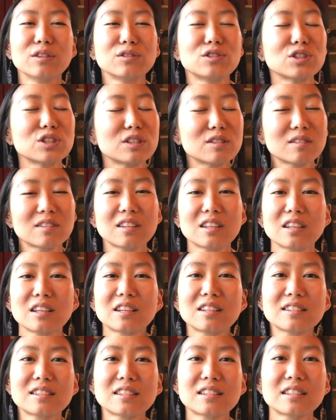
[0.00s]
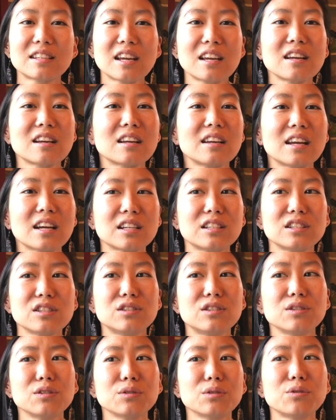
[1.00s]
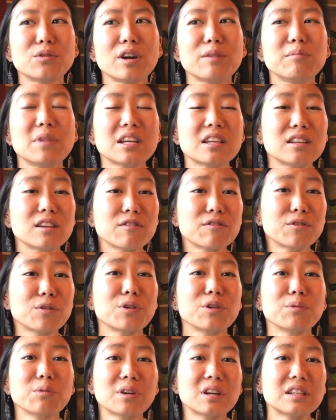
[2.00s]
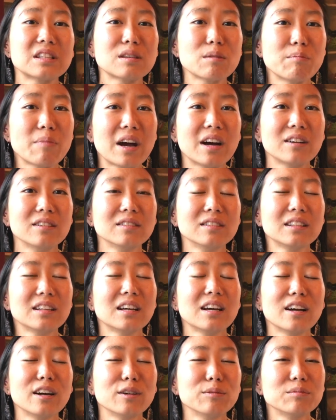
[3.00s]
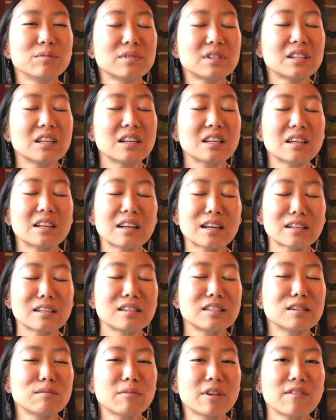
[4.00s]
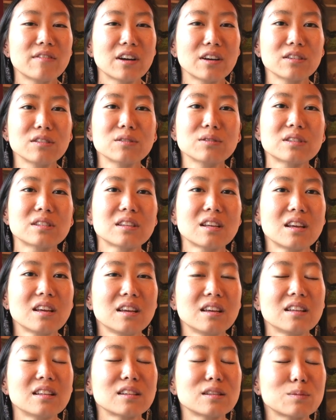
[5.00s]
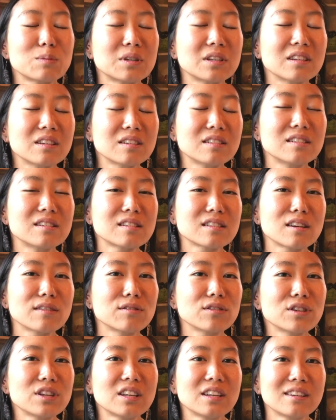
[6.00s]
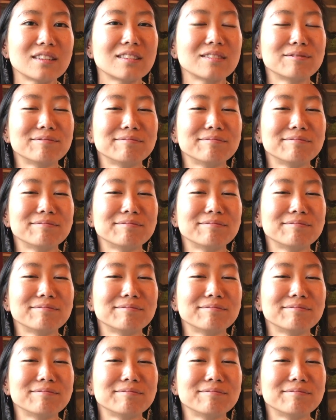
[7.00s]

just staying connected to who I'm making it for and what it's about, staying connected to my values. It's been a good discovery.